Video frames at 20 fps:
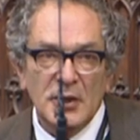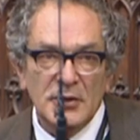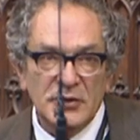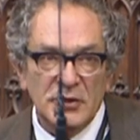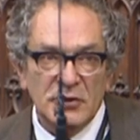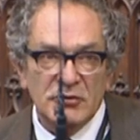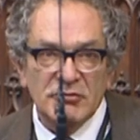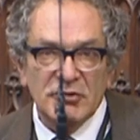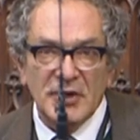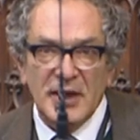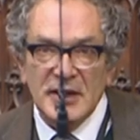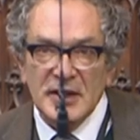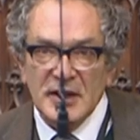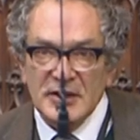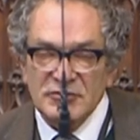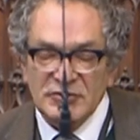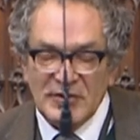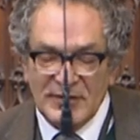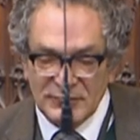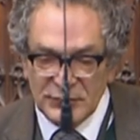Ukraine. I
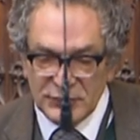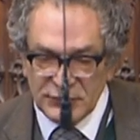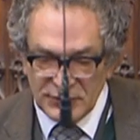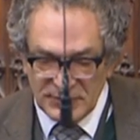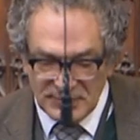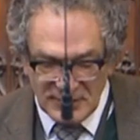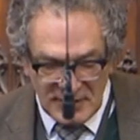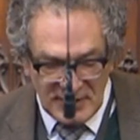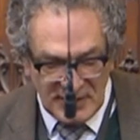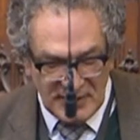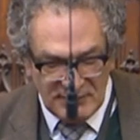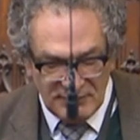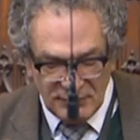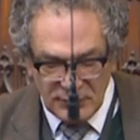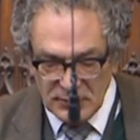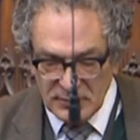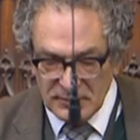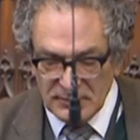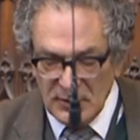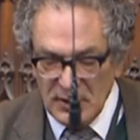travelled from Kiev
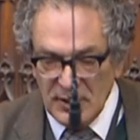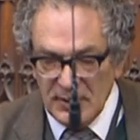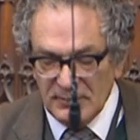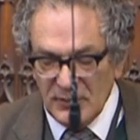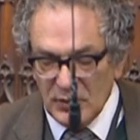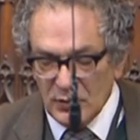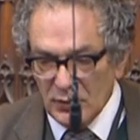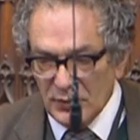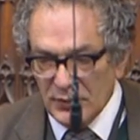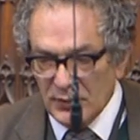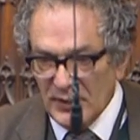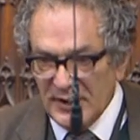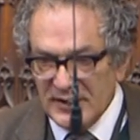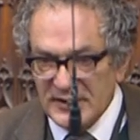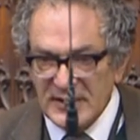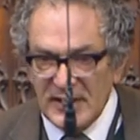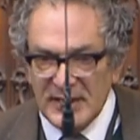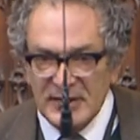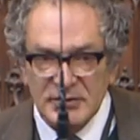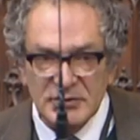all the way
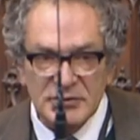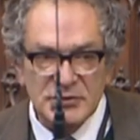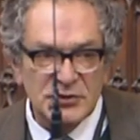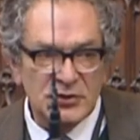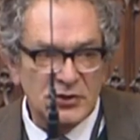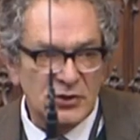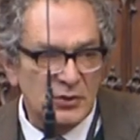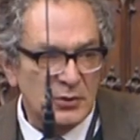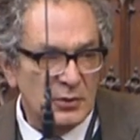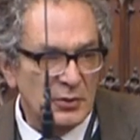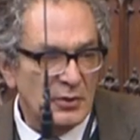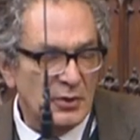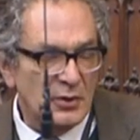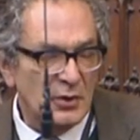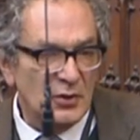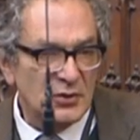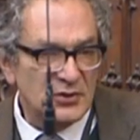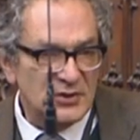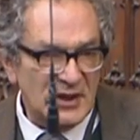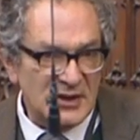down to
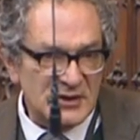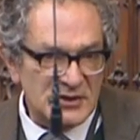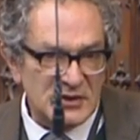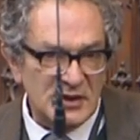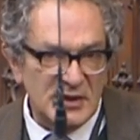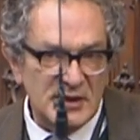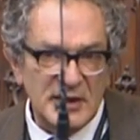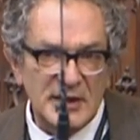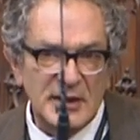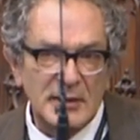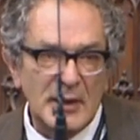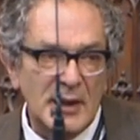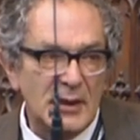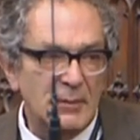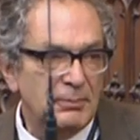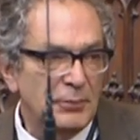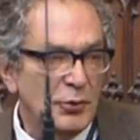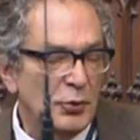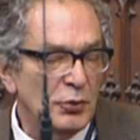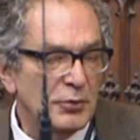Odessa, and
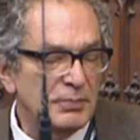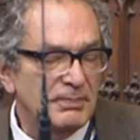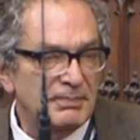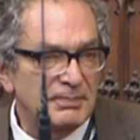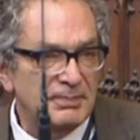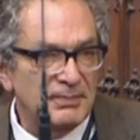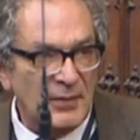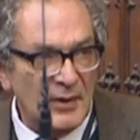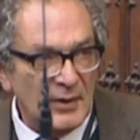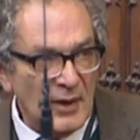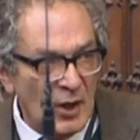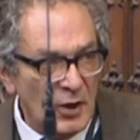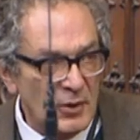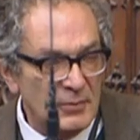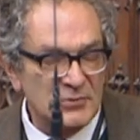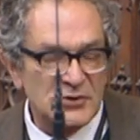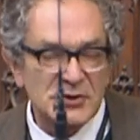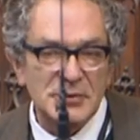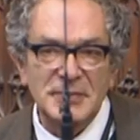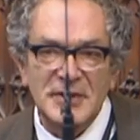it brought
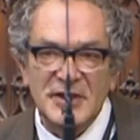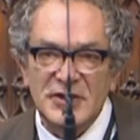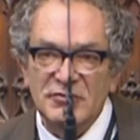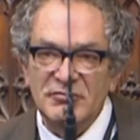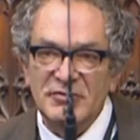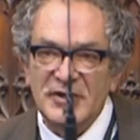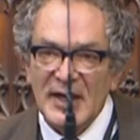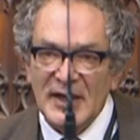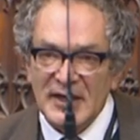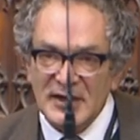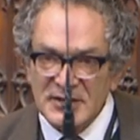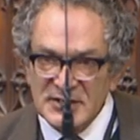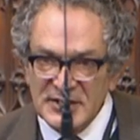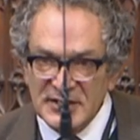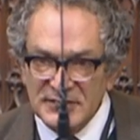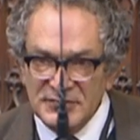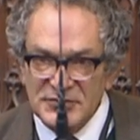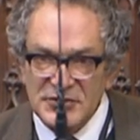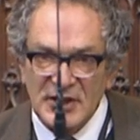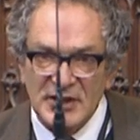home to me the
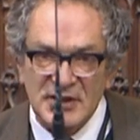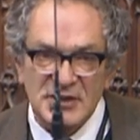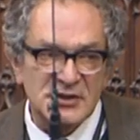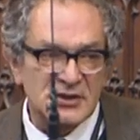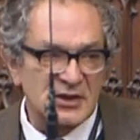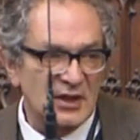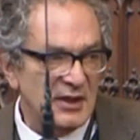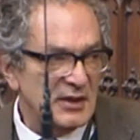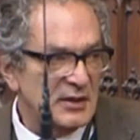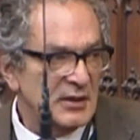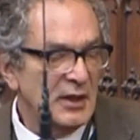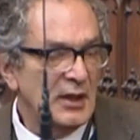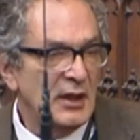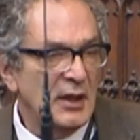reality of genocide.